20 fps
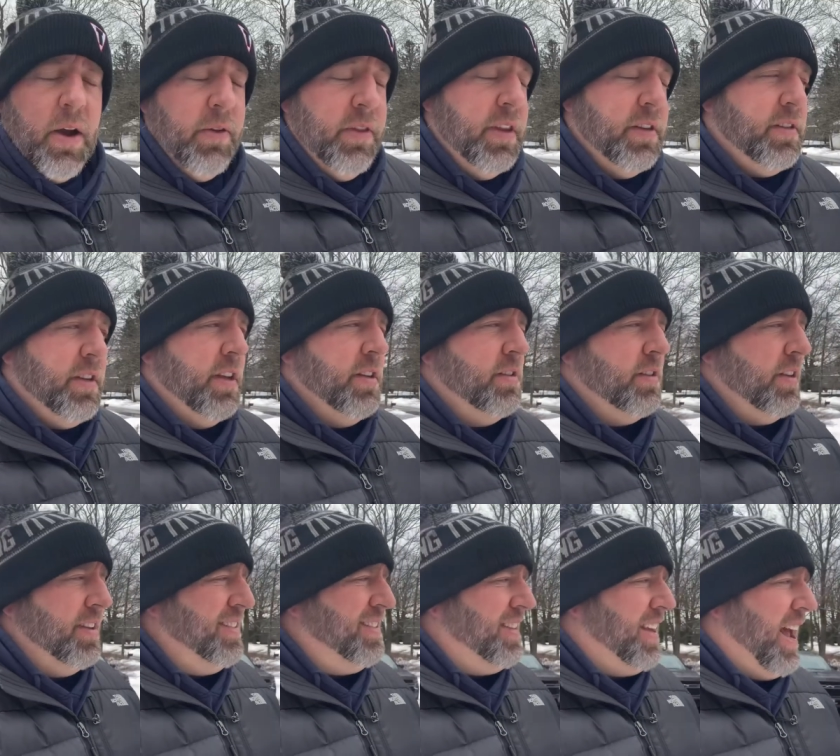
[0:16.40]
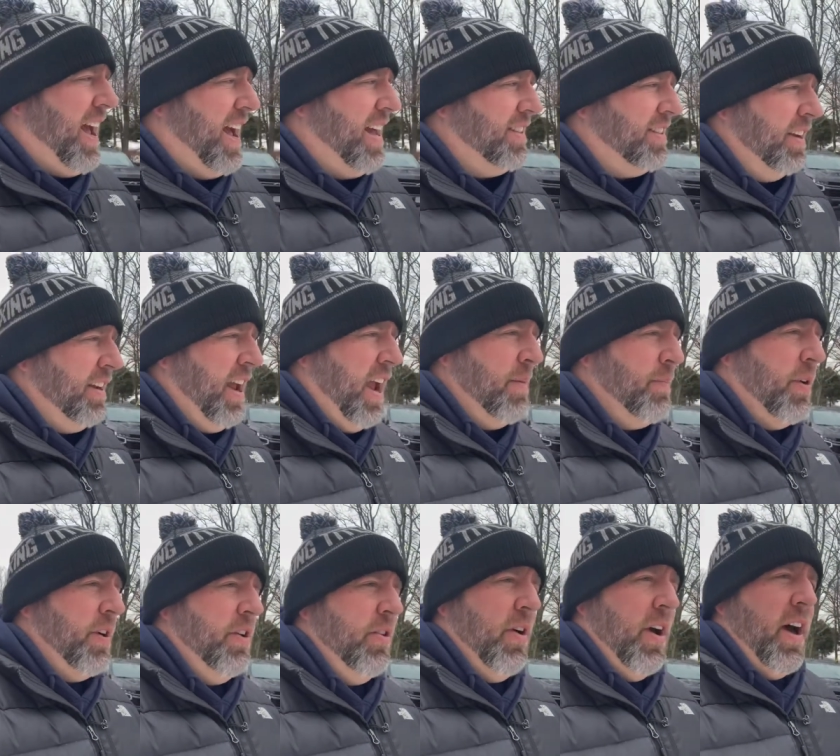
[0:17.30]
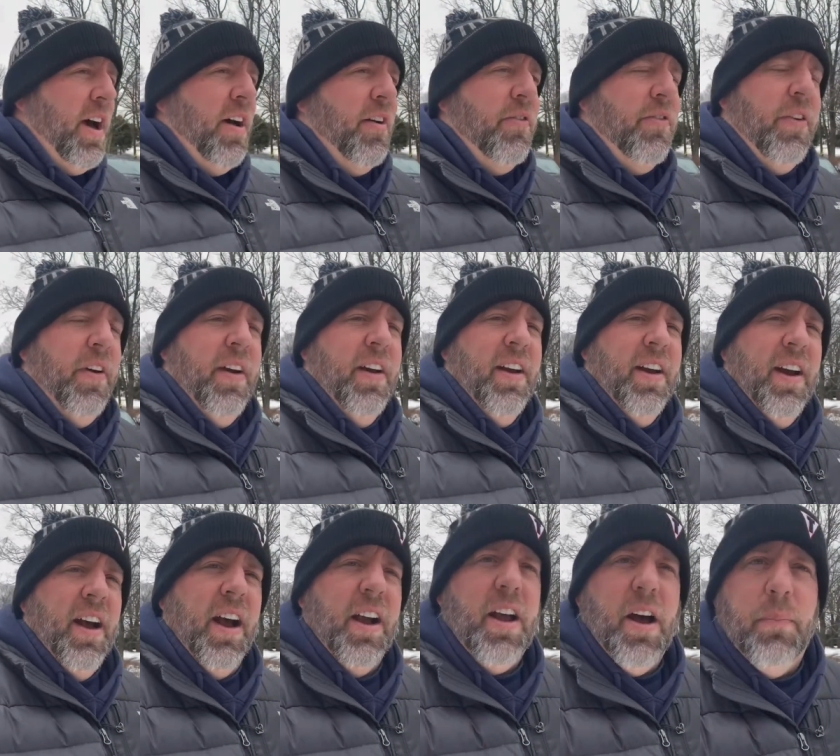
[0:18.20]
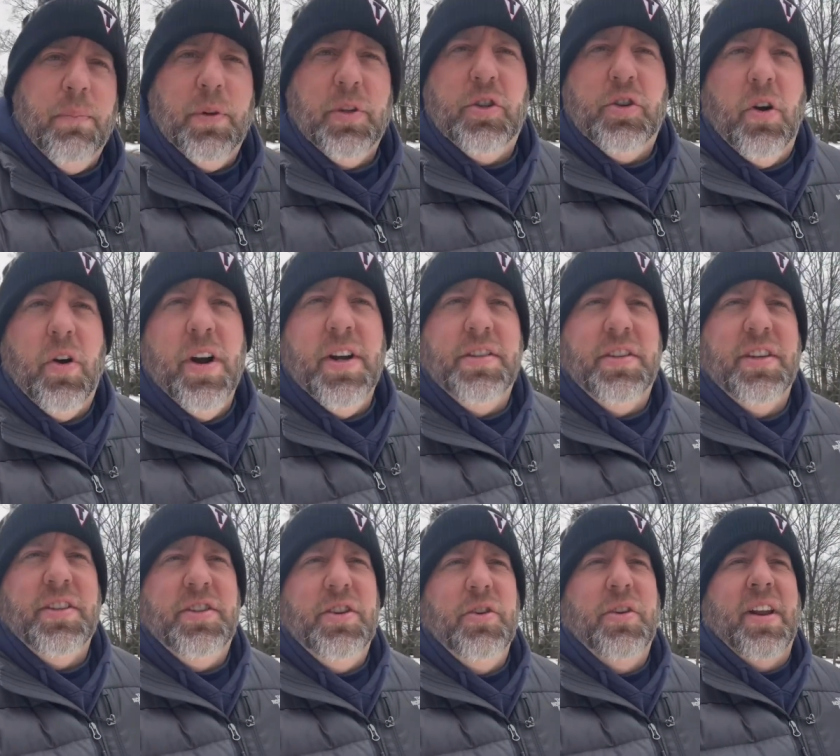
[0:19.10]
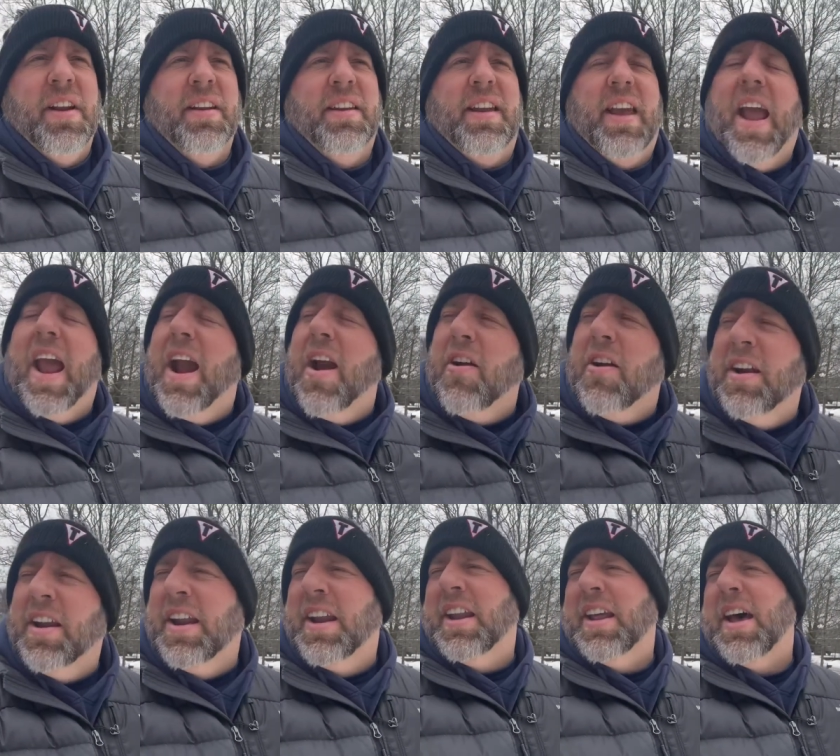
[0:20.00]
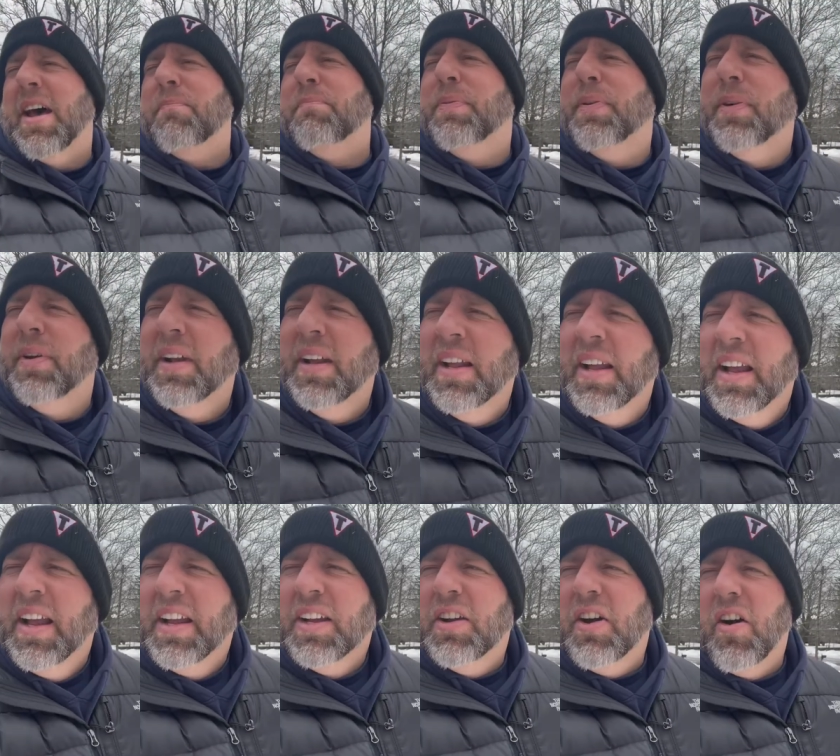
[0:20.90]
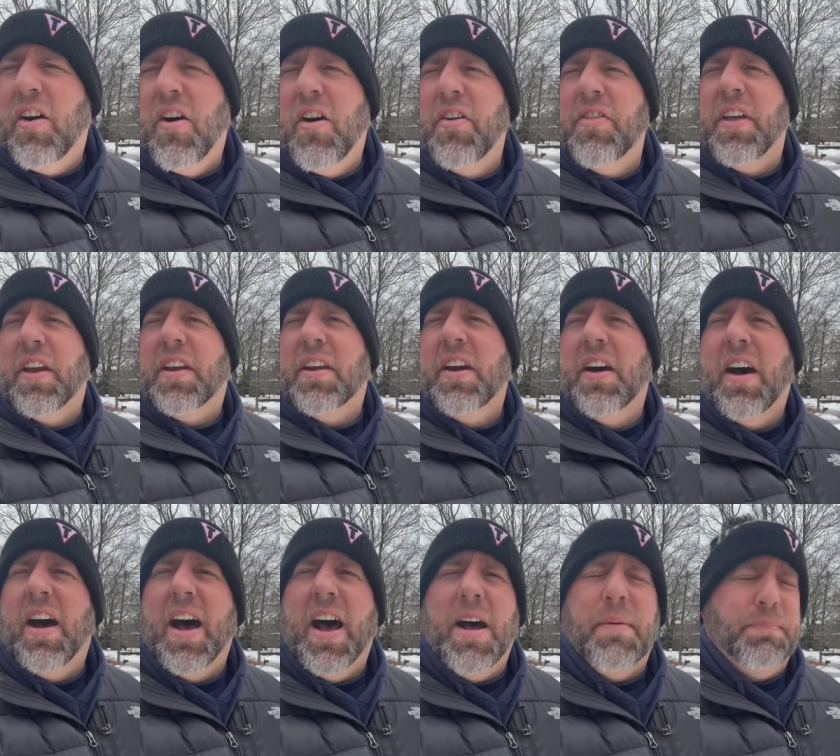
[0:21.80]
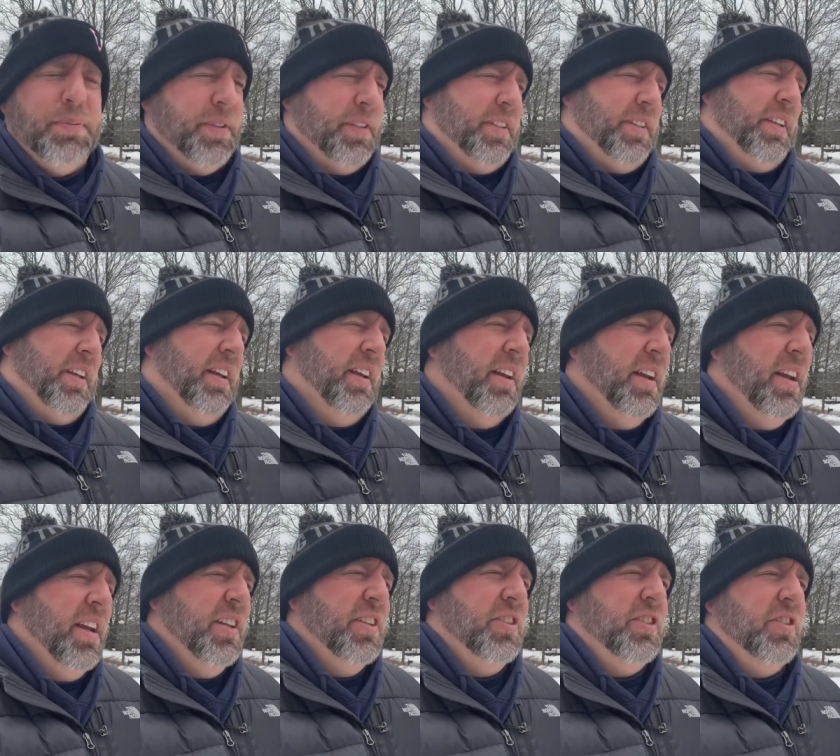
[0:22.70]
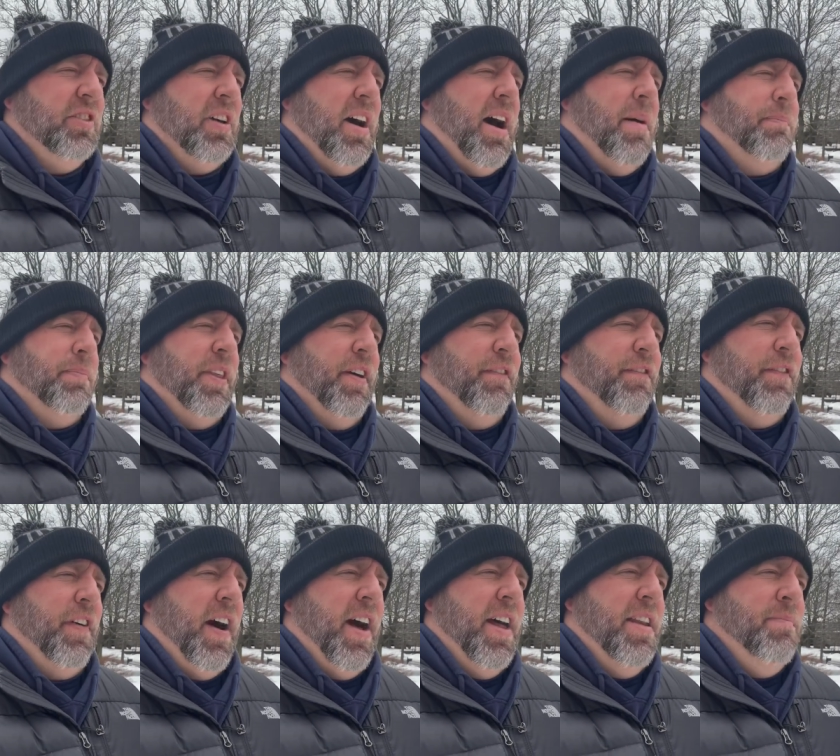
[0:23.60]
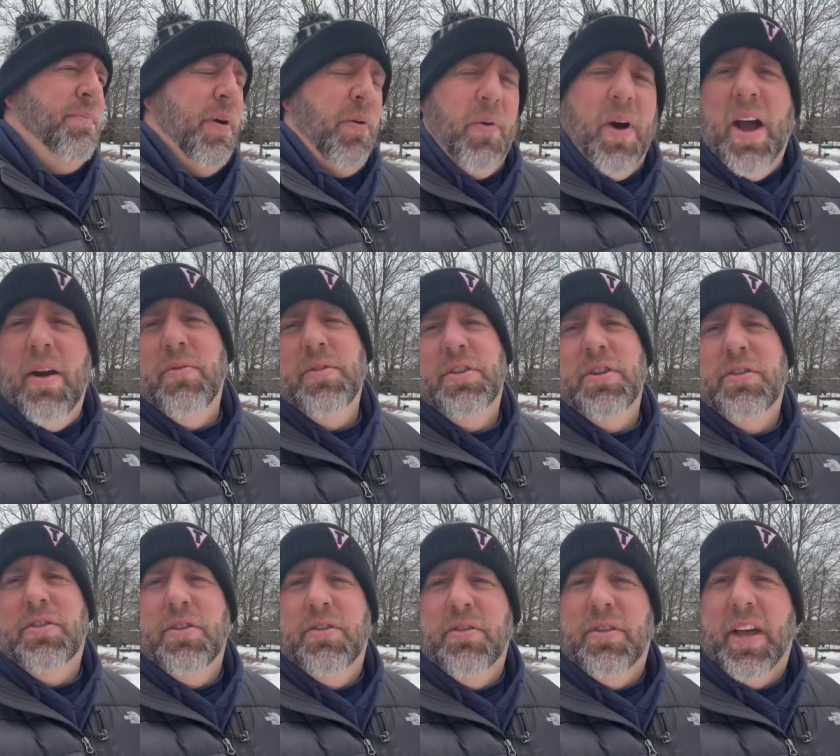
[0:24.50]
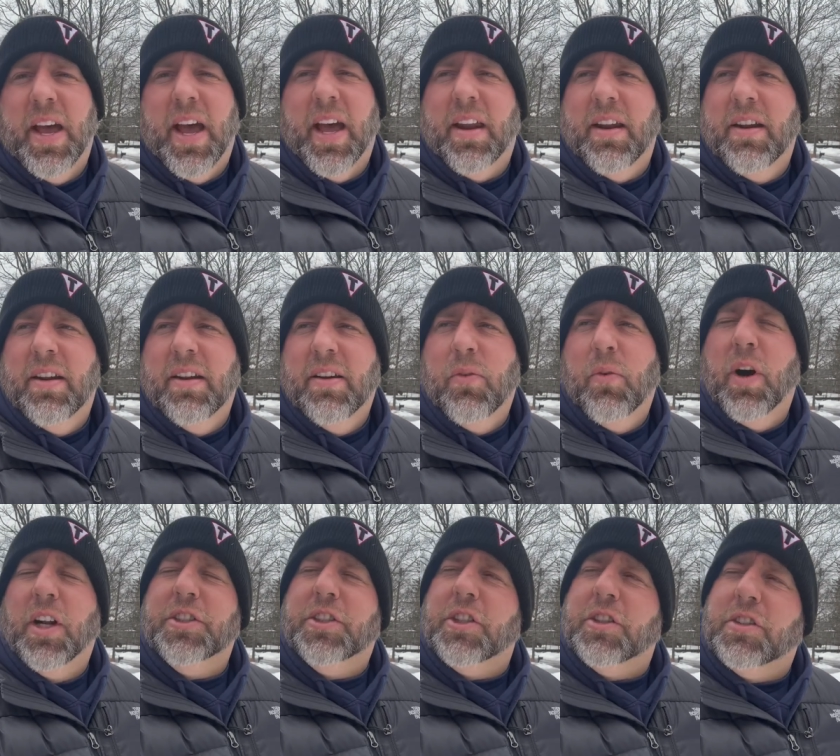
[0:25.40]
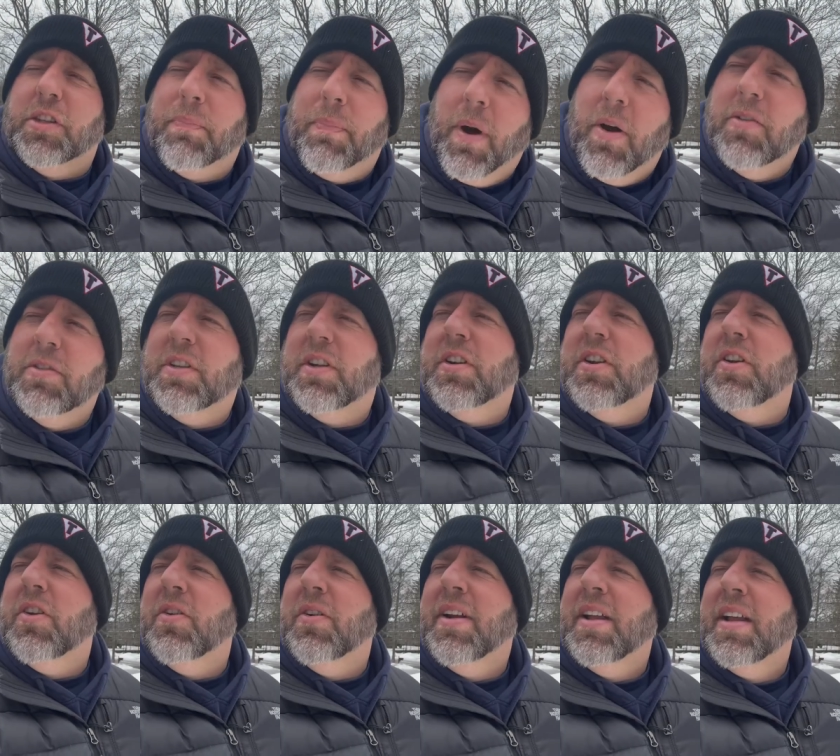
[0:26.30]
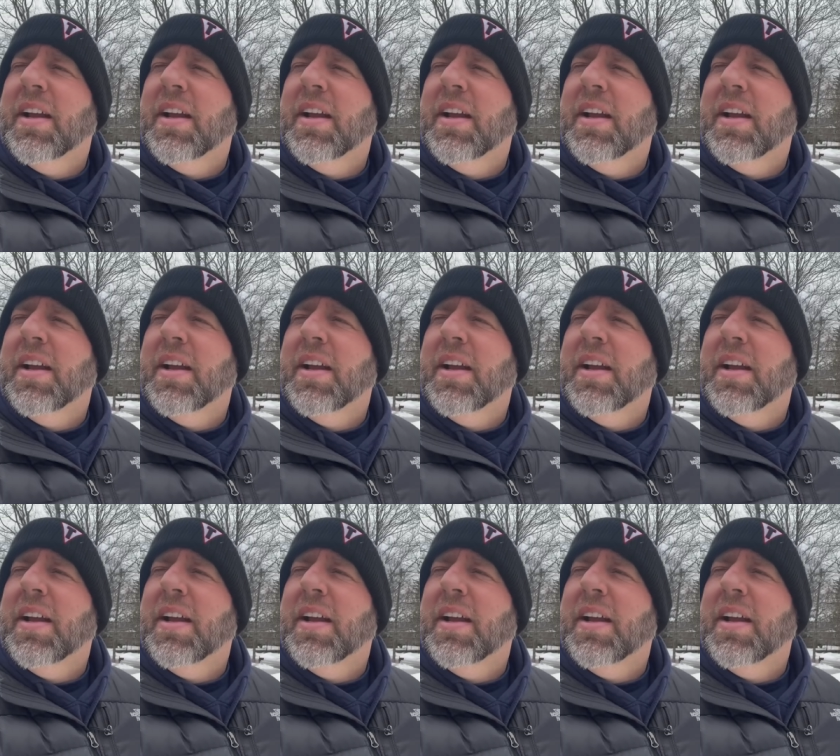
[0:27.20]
in this instance, as a neighbor, you have a couple choices. You can Karen it up, call the cops, stop the fun, but why would you do that? What you're supposed to do